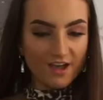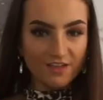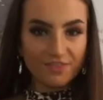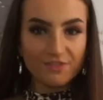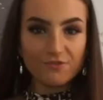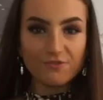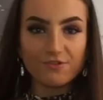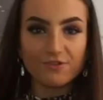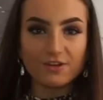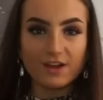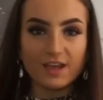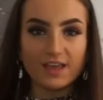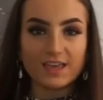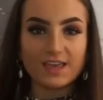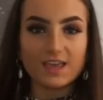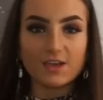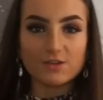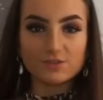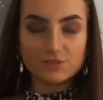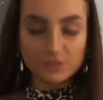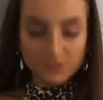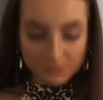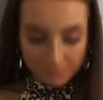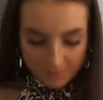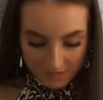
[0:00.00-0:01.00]
I thought like
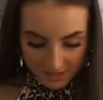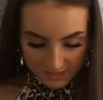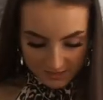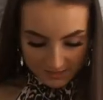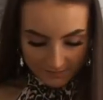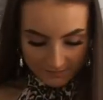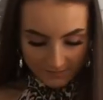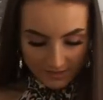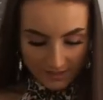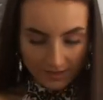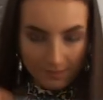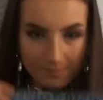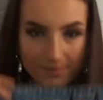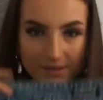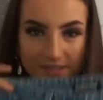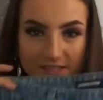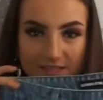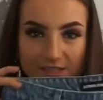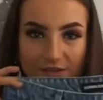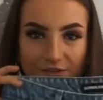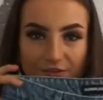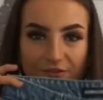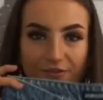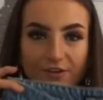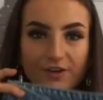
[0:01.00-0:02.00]
it'd just be something a bit
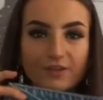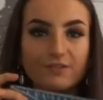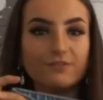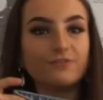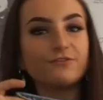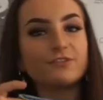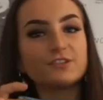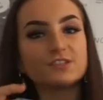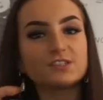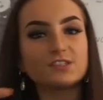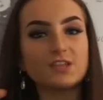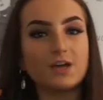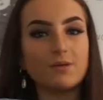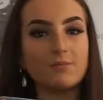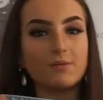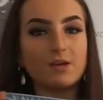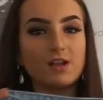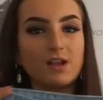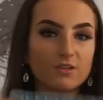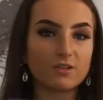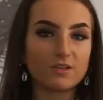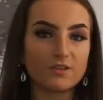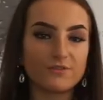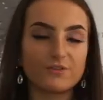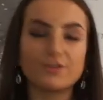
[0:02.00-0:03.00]
different for
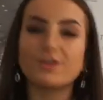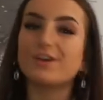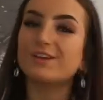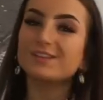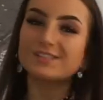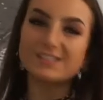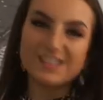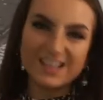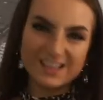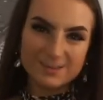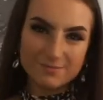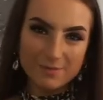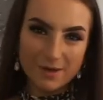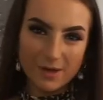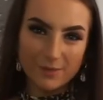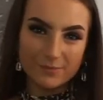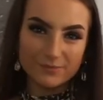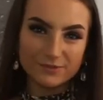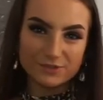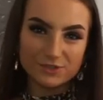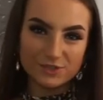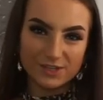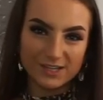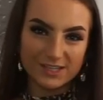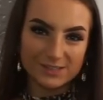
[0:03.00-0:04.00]
summer. Like, if you're going to like the pub
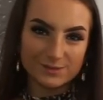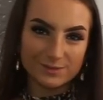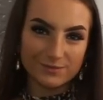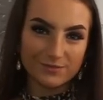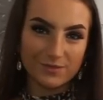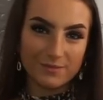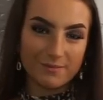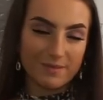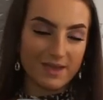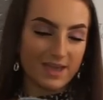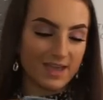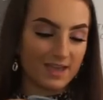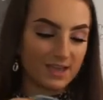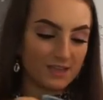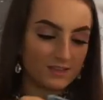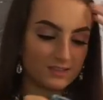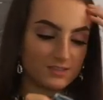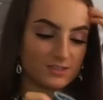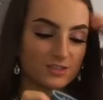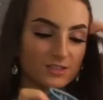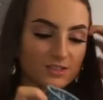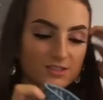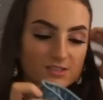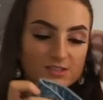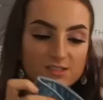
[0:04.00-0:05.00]
for drinks with your
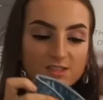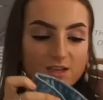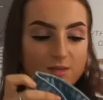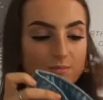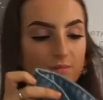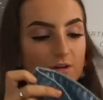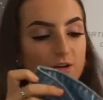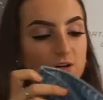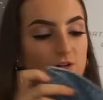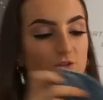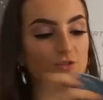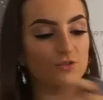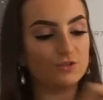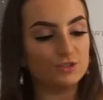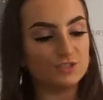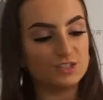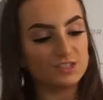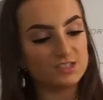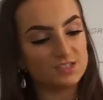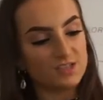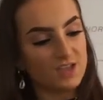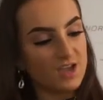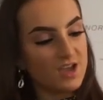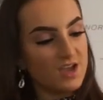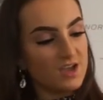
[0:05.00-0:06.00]
mates during summer or
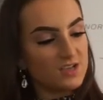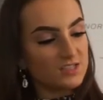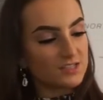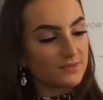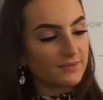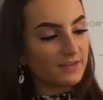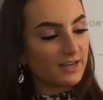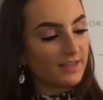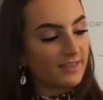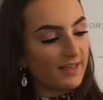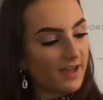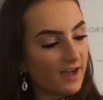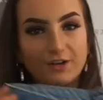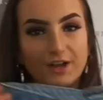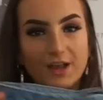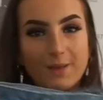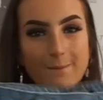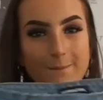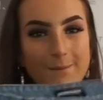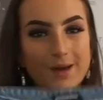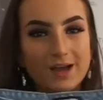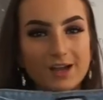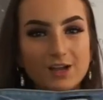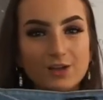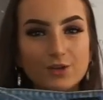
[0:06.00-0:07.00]
just something like that,
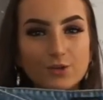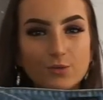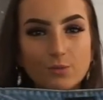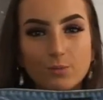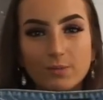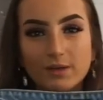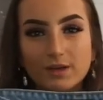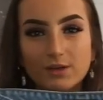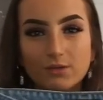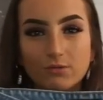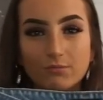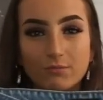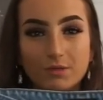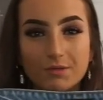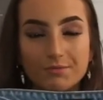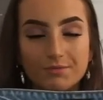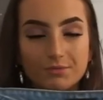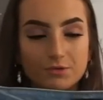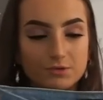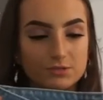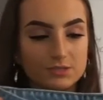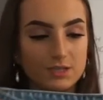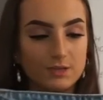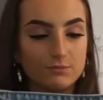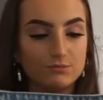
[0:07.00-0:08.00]
it might look weird on me
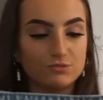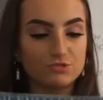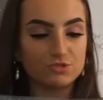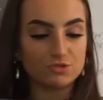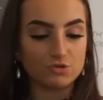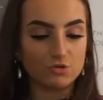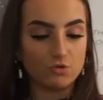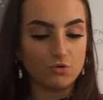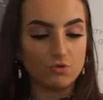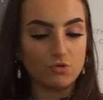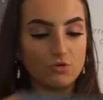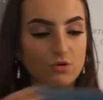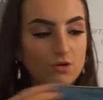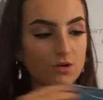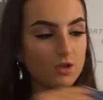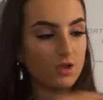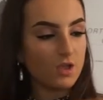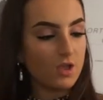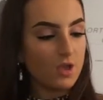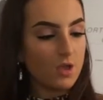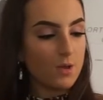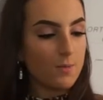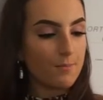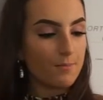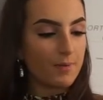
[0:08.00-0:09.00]
because I'm short.
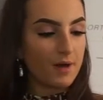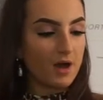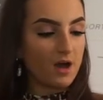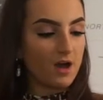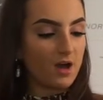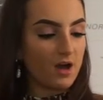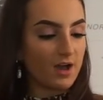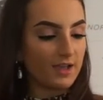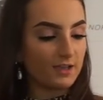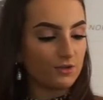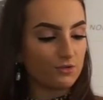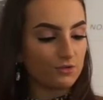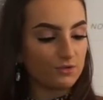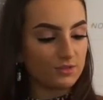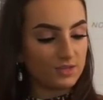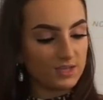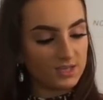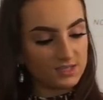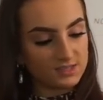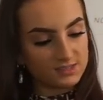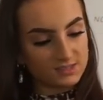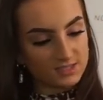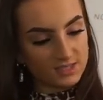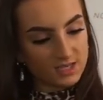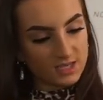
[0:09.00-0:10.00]
But I got
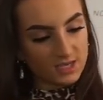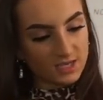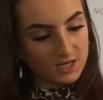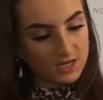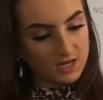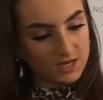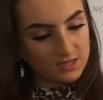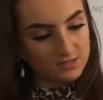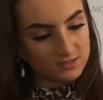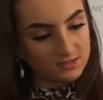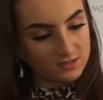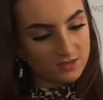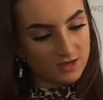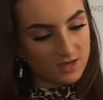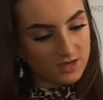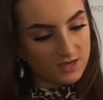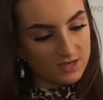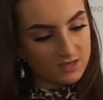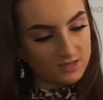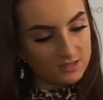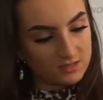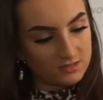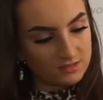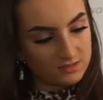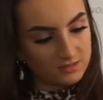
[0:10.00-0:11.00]
this in a
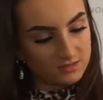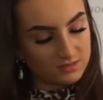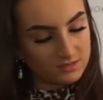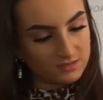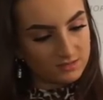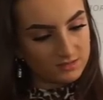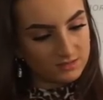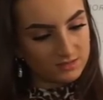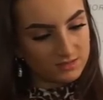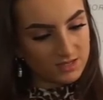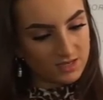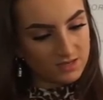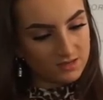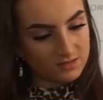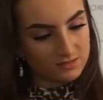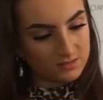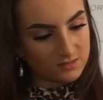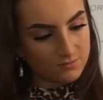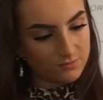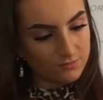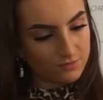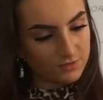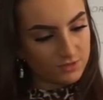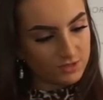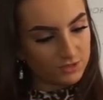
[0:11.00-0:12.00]
size 6,
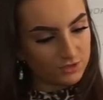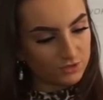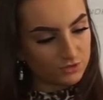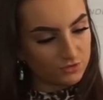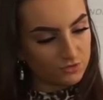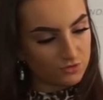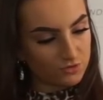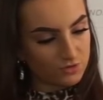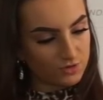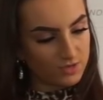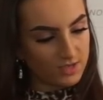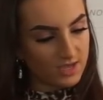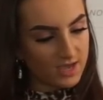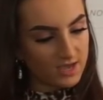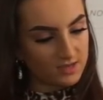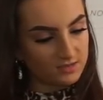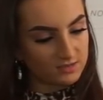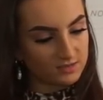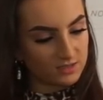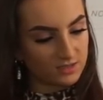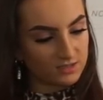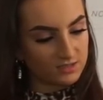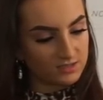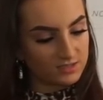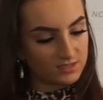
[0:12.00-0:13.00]
I'm pretty sure. Yeah,
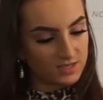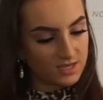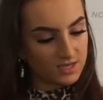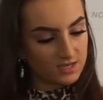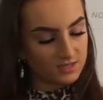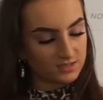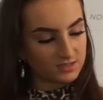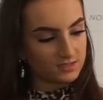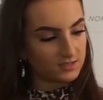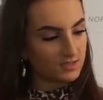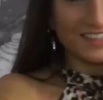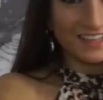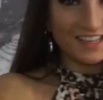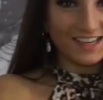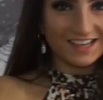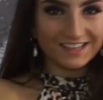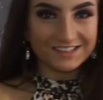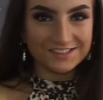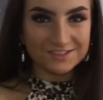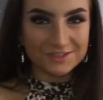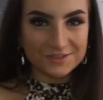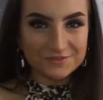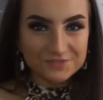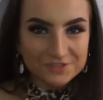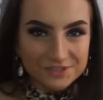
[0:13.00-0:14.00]
size 6.
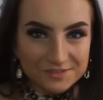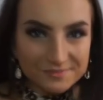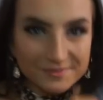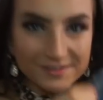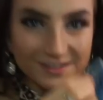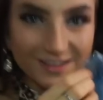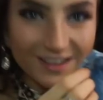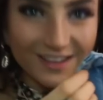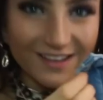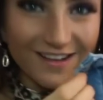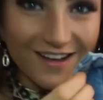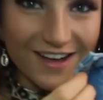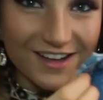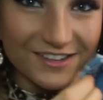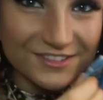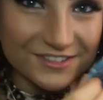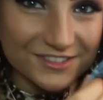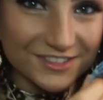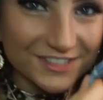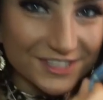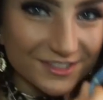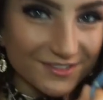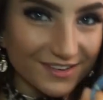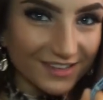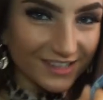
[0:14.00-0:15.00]
Okay, so I've just been like
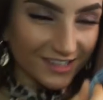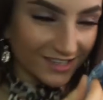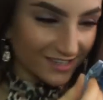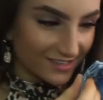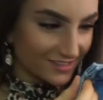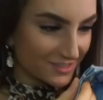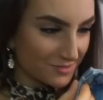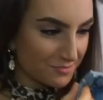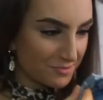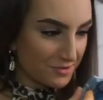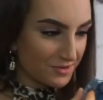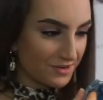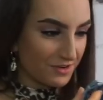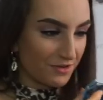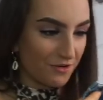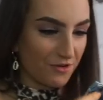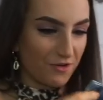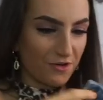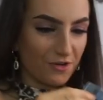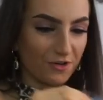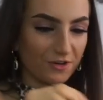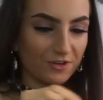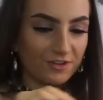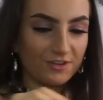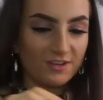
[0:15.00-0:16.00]
undoing it to put it
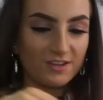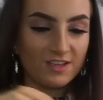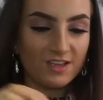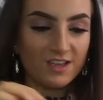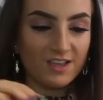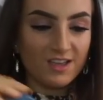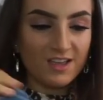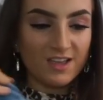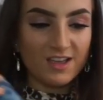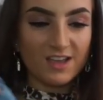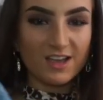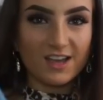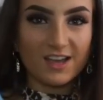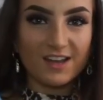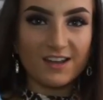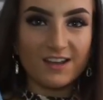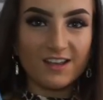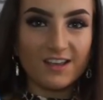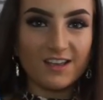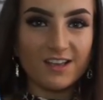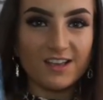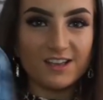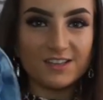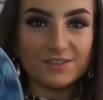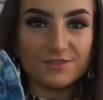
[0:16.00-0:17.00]
on. And
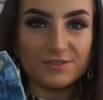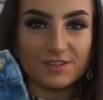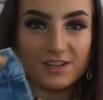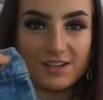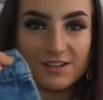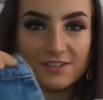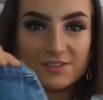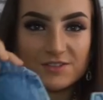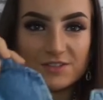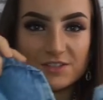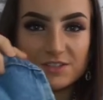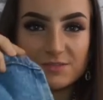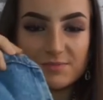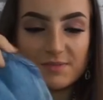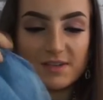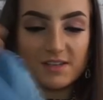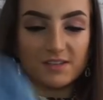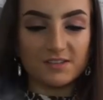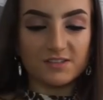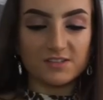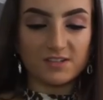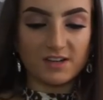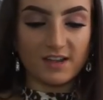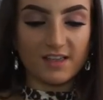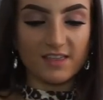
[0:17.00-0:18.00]
it's really hard to
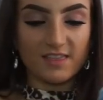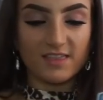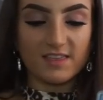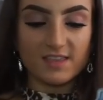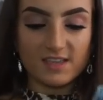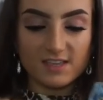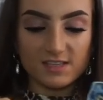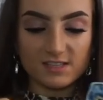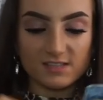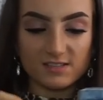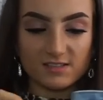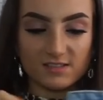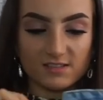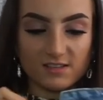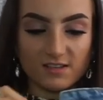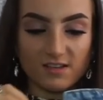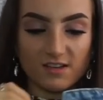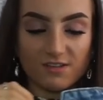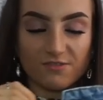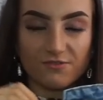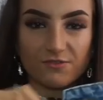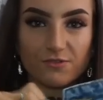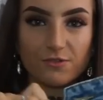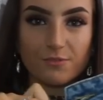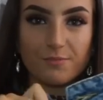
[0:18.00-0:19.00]
explain. So like, these
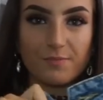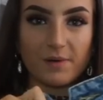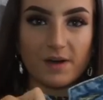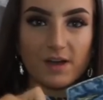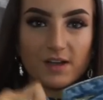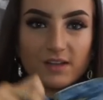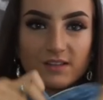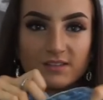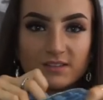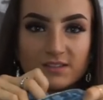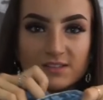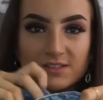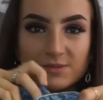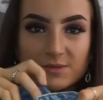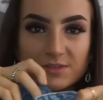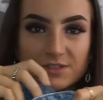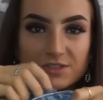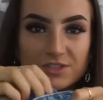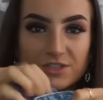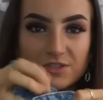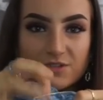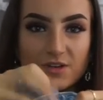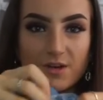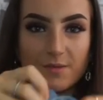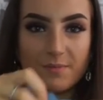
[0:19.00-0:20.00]
are all buttons
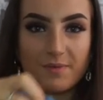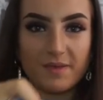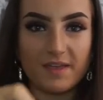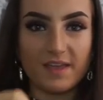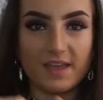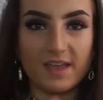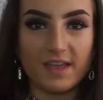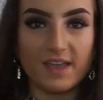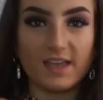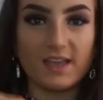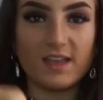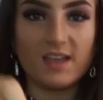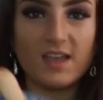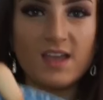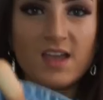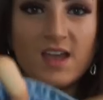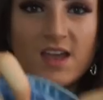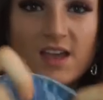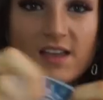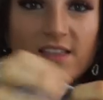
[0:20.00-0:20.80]
which do up here.